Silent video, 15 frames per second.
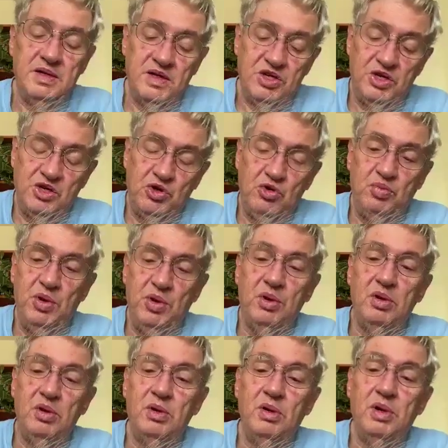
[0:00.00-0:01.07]
touch of super
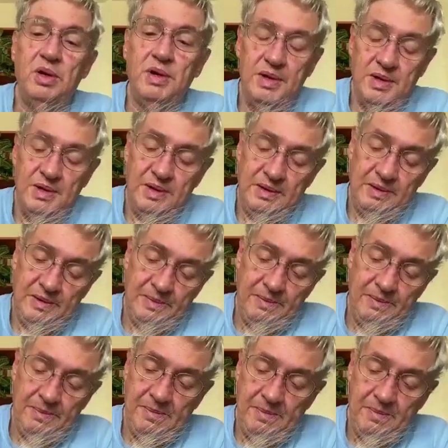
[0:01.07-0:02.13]
glue.
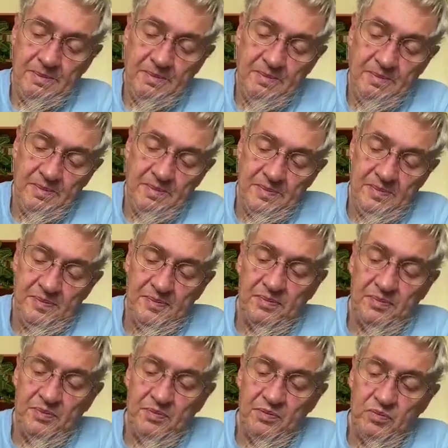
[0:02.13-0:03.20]

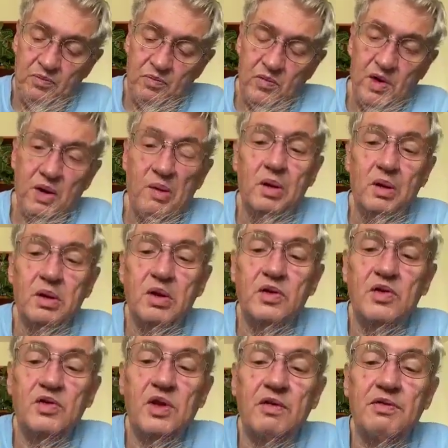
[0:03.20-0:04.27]
I want
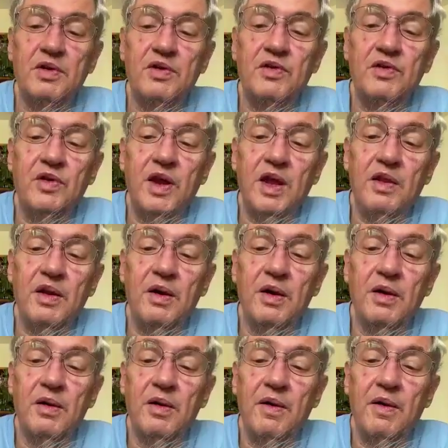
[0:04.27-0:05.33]
this stuff to stay
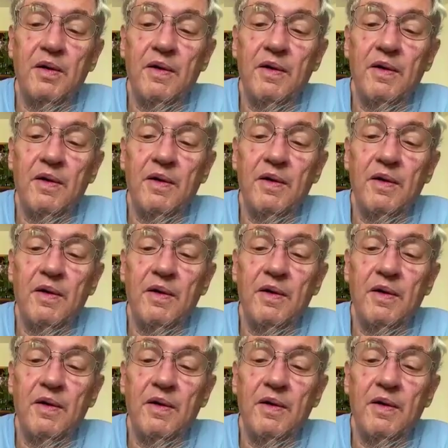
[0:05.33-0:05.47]
there.